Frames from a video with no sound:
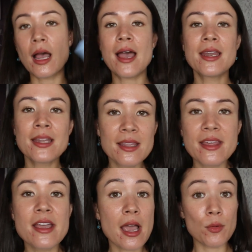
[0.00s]
I didn't
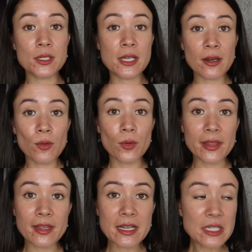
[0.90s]
think I was gonna
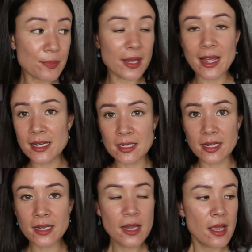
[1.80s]
win this, but I
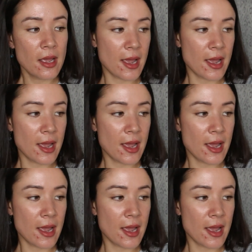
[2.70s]
did.